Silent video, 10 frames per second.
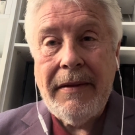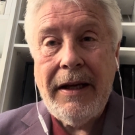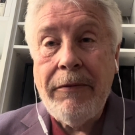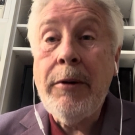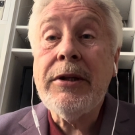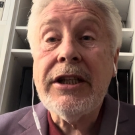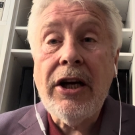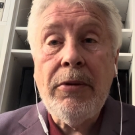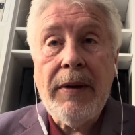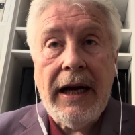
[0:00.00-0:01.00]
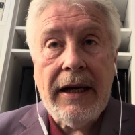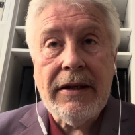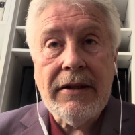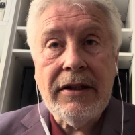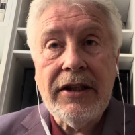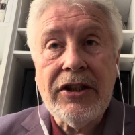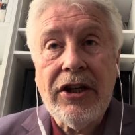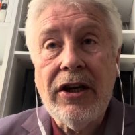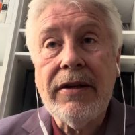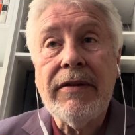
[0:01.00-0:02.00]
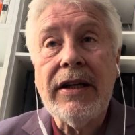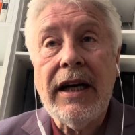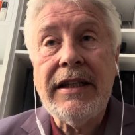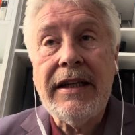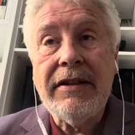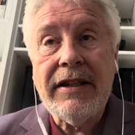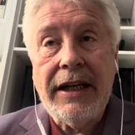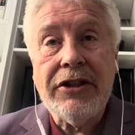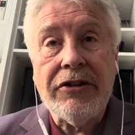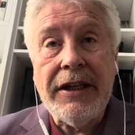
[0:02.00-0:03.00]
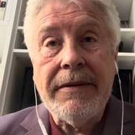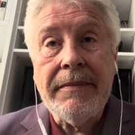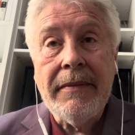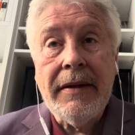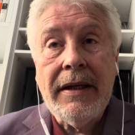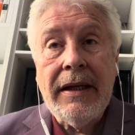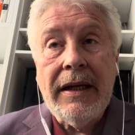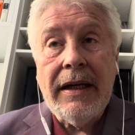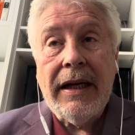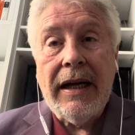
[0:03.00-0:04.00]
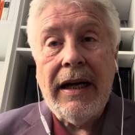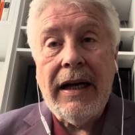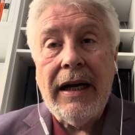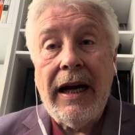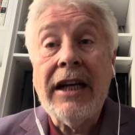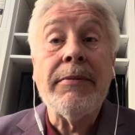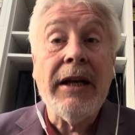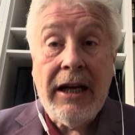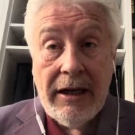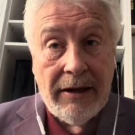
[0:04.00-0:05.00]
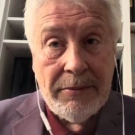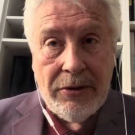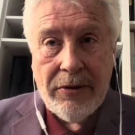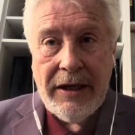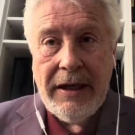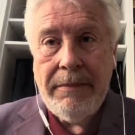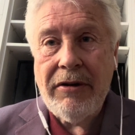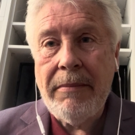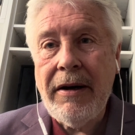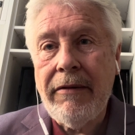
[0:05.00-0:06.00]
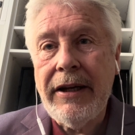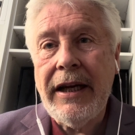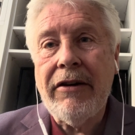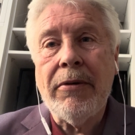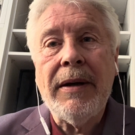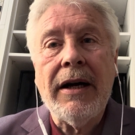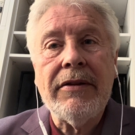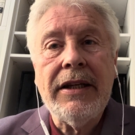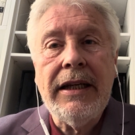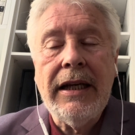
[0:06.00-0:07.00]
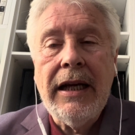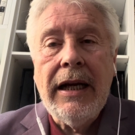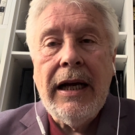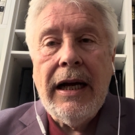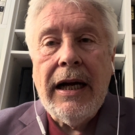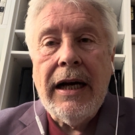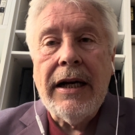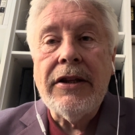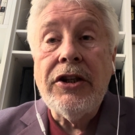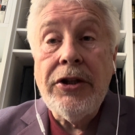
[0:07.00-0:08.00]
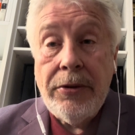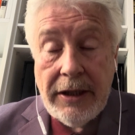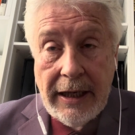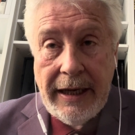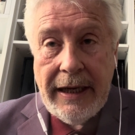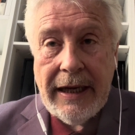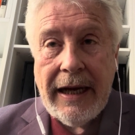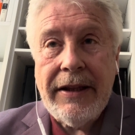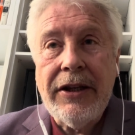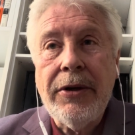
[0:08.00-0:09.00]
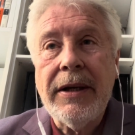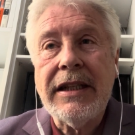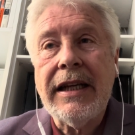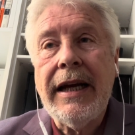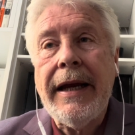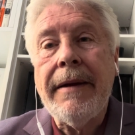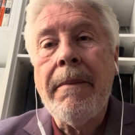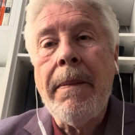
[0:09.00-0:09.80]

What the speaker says: If we were to go back to the turn of the 19th century, and to be clear, I'm talking primarily here about the UK and the USA,